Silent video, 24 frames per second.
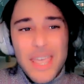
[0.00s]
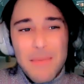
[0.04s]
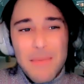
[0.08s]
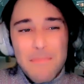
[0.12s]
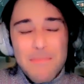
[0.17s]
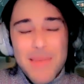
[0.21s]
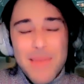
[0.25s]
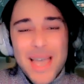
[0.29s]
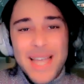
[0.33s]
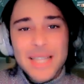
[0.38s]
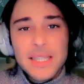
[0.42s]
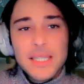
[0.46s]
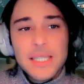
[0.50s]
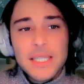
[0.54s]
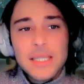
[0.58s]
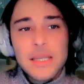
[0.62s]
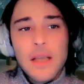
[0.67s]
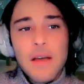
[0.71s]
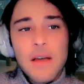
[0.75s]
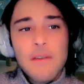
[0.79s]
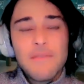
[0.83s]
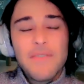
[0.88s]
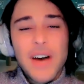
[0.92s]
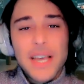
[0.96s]
immense,
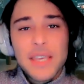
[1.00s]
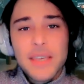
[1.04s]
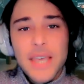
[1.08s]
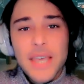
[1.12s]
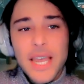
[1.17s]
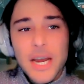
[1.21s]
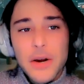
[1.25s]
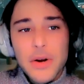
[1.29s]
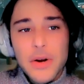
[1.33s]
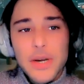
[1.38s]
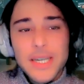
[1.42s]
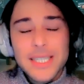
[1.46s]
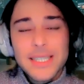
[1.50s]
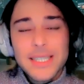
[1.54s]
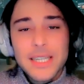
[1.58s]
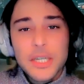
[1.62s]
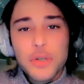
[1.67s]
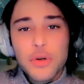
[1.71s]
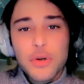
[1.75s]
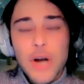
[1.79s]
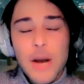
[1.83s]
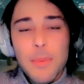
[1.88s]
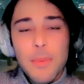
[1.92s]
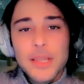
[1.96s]
vicariously
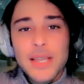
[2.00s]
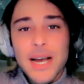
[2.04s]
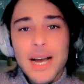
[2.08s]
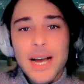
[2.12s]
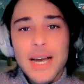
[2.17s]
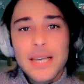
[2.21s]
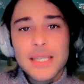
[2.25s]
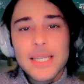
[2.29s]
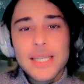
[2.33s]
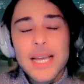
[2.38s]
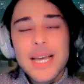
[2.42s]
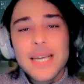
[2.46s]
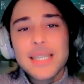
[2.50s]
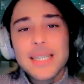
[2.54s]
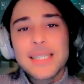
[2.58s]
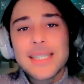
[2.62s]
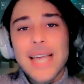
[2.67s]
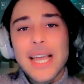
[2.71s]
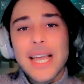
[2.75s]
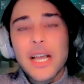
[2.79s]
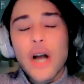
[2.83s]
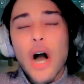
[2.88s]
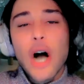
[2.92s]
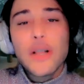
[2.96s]
traumatized
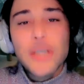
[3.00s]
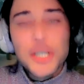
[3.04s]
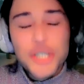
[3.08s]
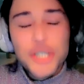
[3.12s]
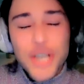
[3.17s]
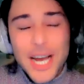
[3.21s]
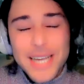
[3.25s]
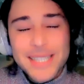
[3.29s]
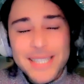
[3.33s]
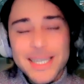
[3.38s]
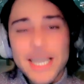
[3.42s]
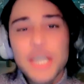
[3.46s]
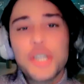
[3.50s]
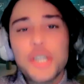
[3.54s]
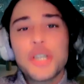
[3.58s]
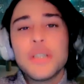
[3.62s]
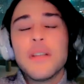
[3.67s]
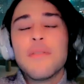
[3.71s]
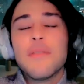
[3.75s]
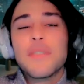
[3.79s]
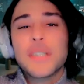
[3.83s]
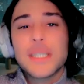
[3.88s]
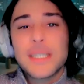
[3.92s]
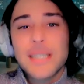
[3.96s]

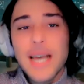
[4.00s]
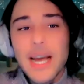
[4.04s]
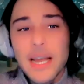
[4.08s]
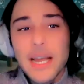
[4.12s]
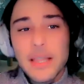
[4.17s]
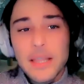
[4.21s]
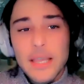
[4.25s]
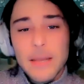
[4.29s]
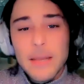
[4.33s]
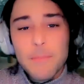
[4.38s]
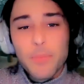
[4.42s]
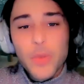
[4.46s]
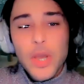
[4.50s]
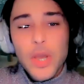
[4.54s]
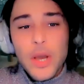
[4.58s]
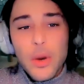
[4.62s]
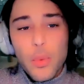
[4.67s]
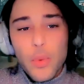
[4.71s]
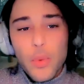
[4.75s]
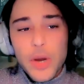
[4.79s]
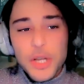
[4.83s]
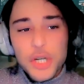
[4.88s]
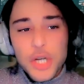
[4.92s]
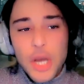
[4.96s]
psychologization of society,
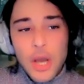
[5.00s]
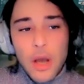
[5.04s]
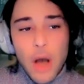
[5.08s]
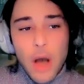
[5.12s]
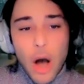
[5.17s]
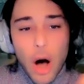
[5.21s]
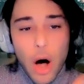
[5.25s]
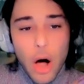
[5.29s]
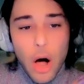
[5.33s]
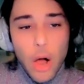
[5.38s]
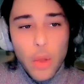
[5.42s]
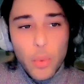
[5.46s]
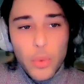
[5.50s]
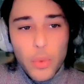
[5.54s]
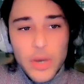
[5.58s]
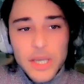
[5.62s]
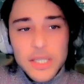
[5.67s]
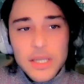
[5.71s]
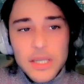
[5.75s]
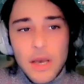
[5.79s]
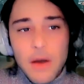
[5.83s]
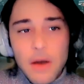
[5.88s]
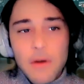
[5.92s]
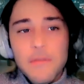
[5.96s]
which
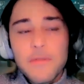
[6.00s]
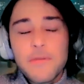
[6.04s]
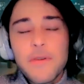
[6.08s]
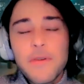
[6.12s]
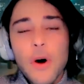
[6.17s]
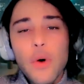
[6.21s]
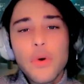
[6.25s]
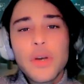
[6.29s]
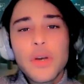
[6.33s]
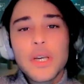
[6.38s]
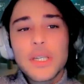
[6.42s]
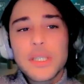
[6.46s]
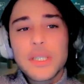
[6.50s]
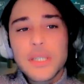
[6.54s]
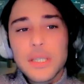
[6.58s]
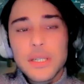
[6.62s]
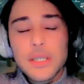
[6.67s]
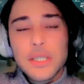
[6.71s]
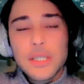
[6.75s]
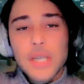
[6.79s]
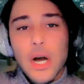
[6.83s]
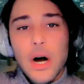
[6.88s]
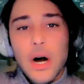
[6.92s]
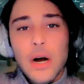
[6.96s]
always
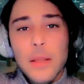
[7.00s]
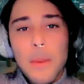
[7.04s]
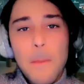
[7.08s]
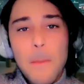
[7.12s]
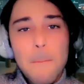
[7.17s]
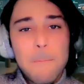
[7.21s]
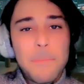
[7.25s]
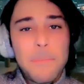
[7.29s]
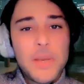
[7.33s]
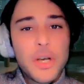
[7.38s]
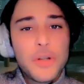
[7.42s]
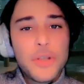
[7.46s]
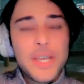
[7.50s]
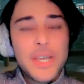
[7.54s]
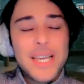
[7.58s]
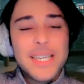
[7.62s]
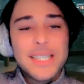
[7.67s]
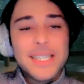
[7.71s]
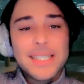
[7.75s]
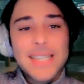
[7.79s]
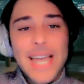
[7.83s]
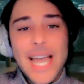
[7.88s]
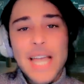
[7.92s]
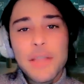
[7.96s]
focuses on building a
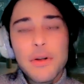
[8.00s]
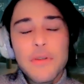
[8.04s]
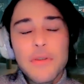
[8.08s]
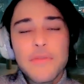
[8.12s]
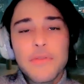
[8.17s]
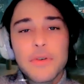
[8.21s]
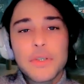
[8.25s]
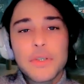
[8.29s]
standard